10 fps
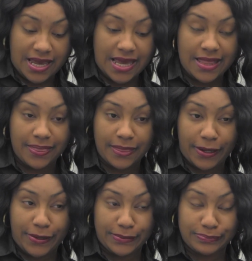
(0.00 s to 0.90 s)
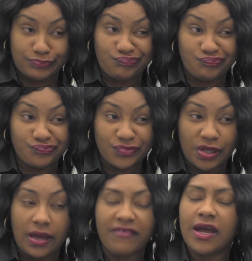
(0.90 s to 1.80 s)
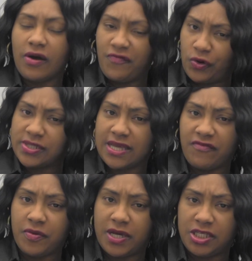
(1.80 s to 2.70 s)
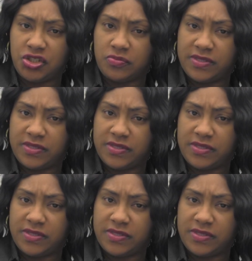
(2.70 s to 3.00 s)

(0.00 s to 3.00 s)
and of course, everybody should